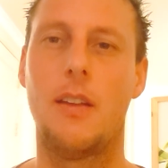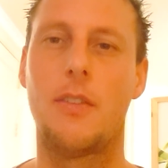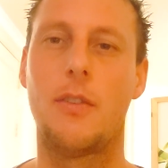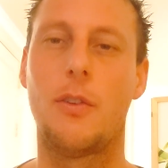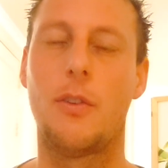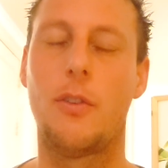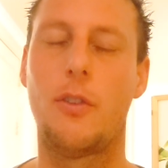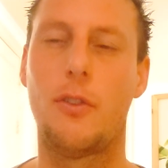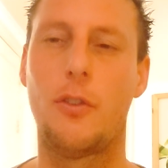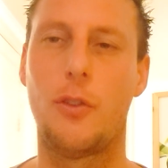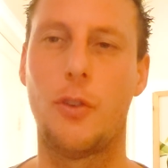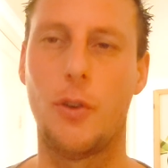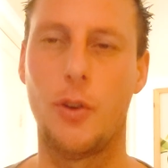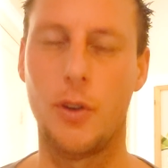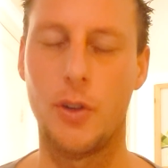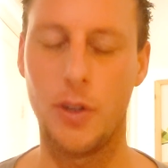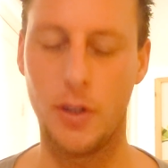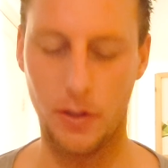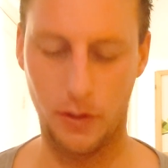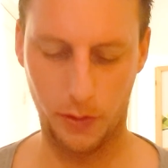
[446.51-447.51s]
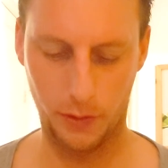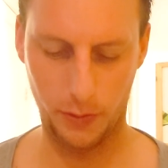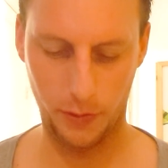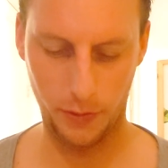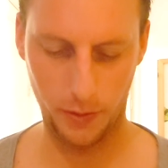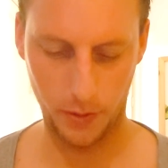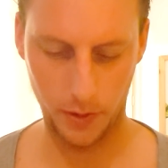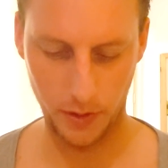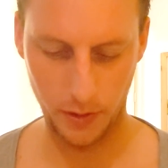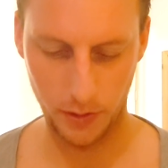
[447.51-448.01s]
So search
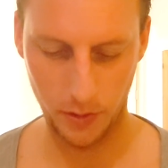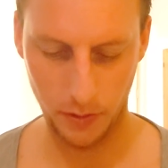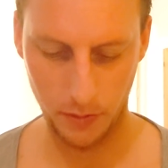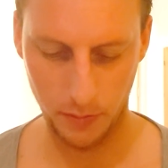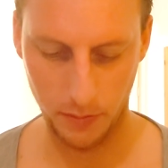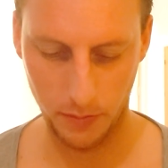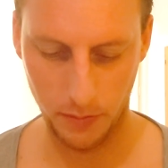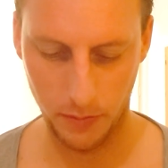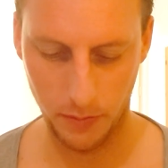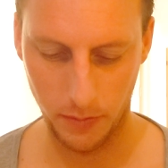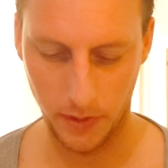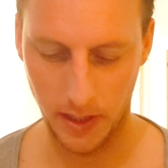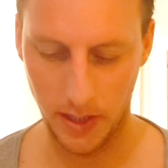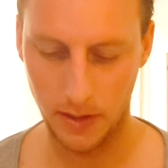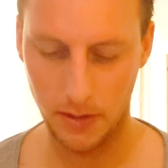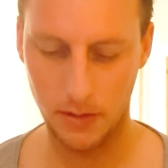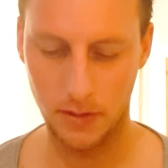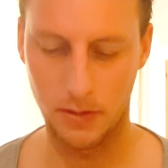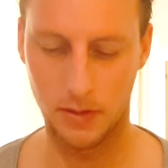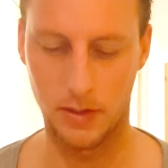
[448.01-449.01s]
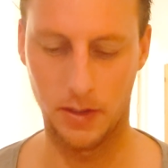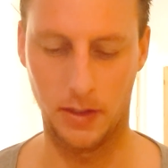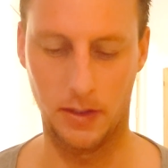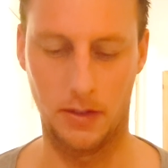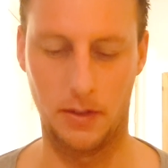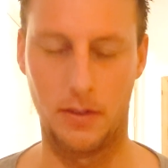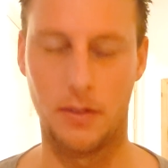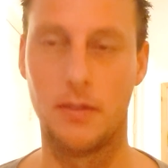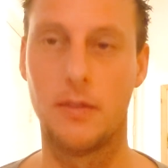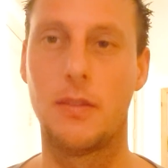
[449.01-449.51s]
for your
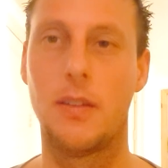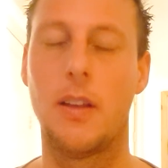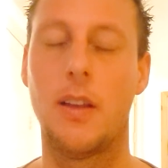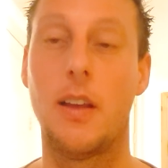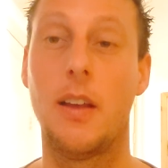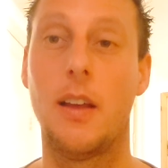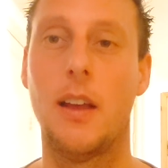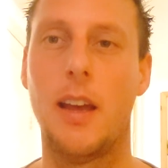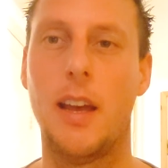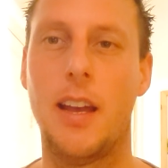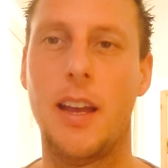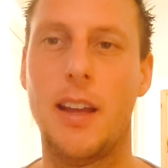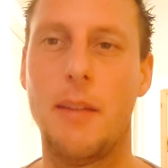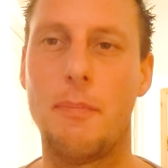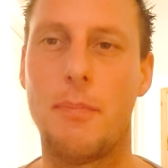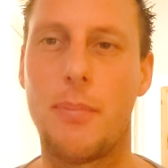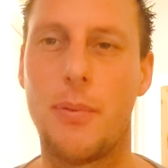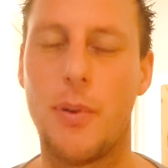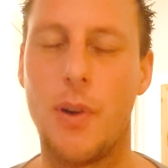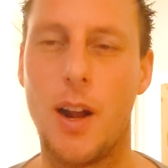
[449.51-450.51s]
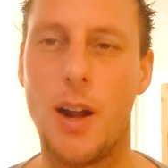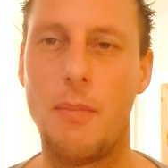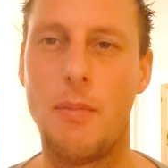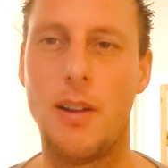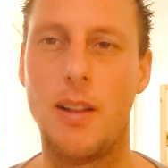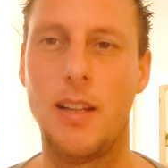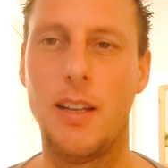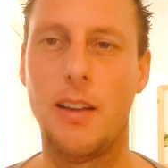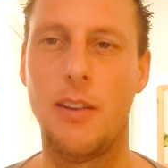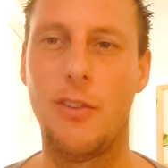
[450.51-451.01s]
mirror, and
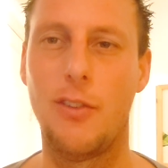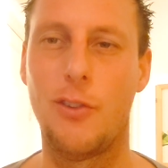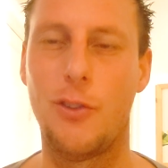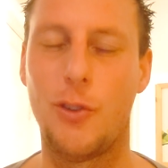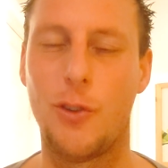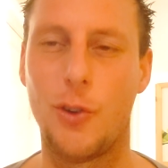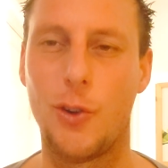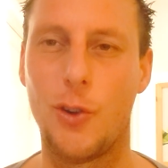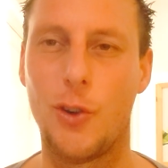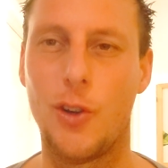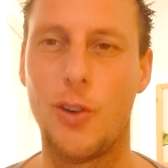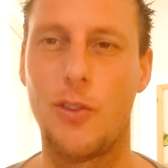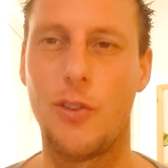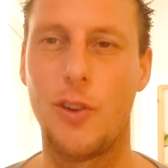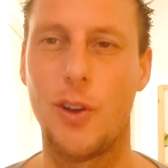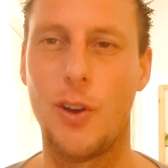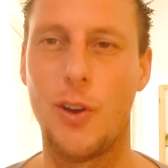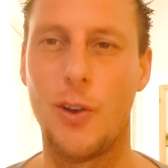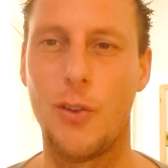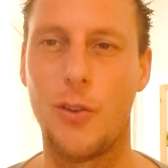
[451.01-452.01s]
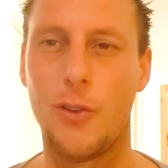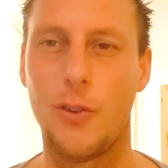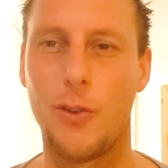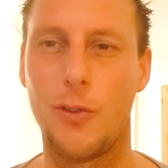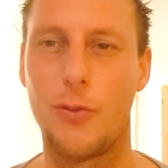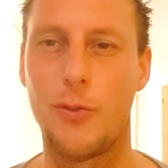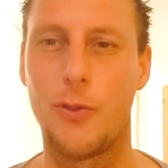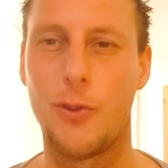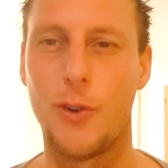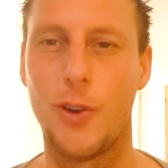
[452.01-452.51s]
probably search
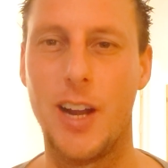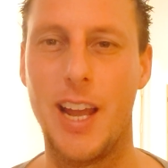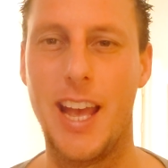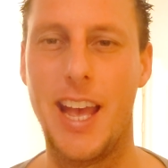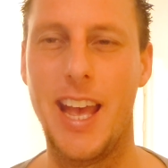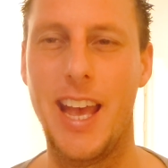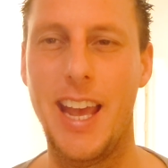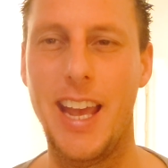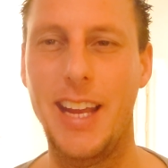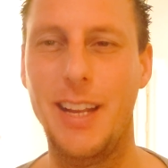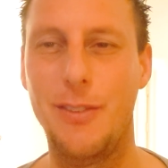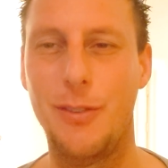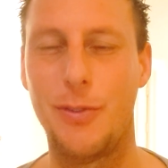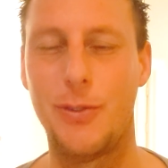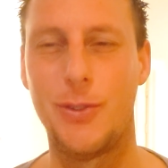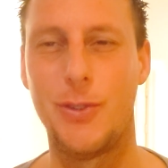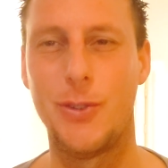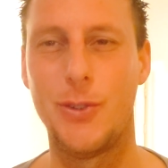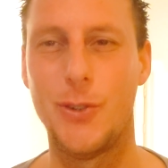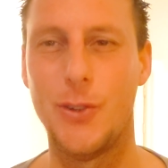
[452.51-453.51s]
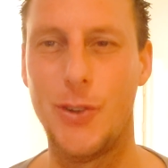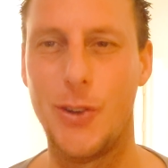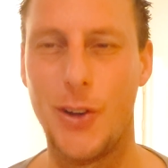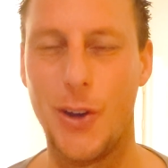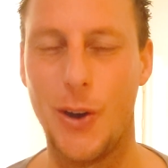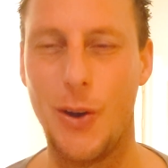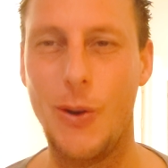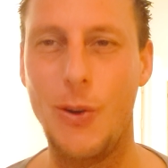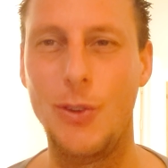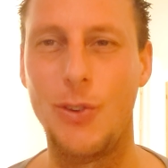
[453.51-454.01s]
also for hateful
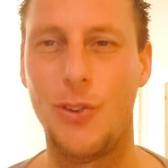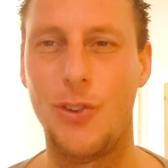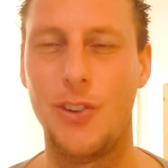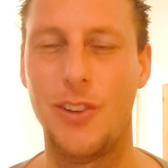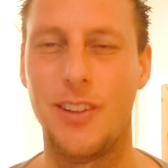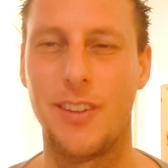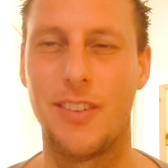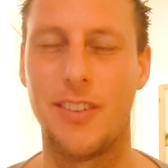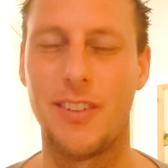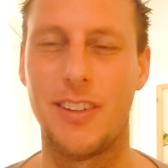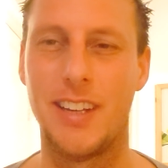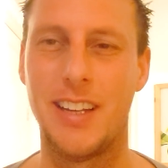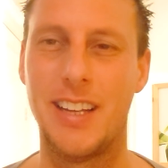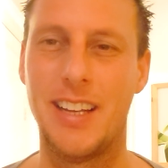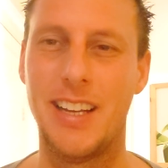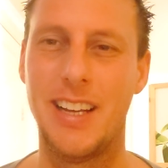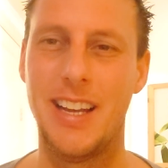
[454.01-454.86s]
coaches.